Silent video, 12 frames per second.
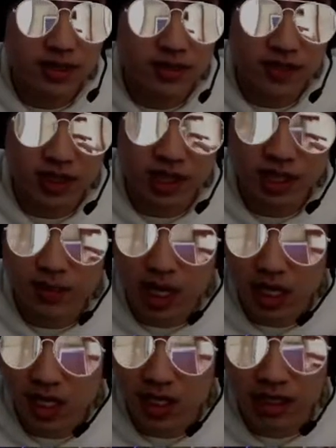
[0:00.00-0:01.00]
If you take
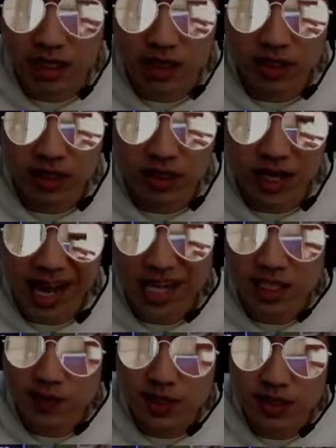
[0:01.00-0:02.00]
biotic
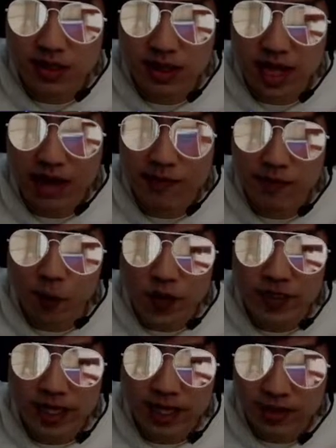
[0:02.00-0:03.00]
enhancements, that 4
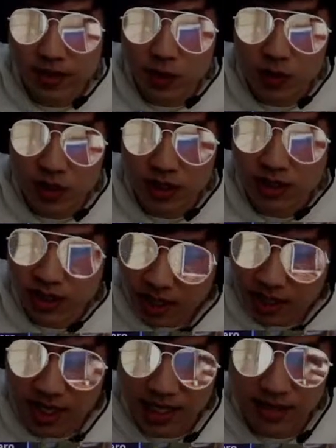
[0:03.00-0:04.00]
seconds goes to
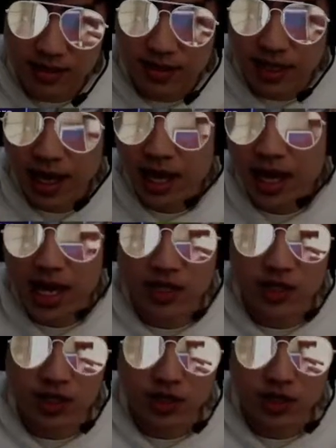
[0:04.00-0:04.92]
6 seconds, and your